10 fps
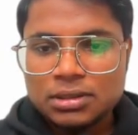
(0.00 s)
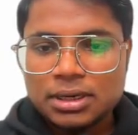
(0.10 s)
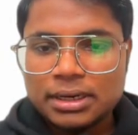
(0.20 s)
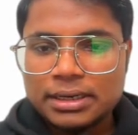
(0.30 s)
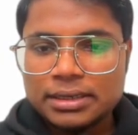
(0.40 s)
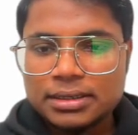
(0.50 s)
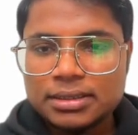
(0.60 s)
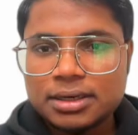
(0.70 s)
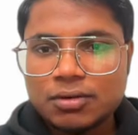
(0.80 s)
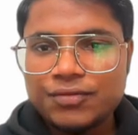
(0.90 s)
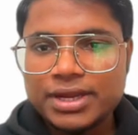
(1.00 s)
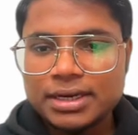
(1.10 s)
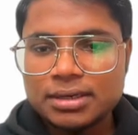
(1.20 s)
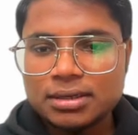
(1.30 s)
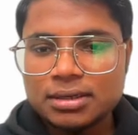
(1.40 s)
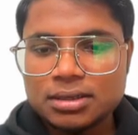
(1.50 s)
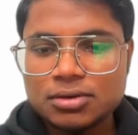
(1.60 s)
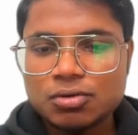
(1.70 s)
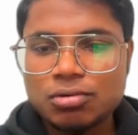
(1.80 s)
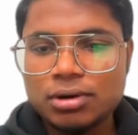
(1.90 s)
And now we can
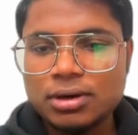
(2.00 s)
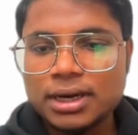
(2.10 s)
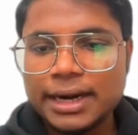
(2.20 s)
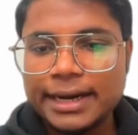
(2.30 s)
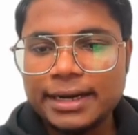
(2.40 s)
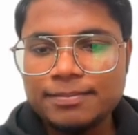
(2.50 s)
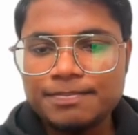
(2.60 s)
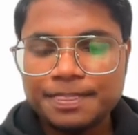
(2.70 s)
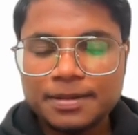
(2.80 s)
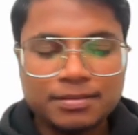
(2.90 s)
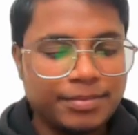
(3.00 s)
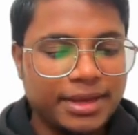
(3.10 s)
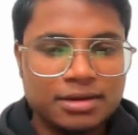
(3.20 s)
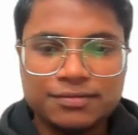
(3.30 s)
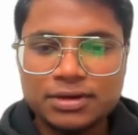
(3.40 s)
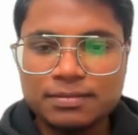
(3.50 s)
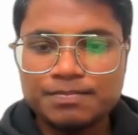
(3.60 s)
go on and make our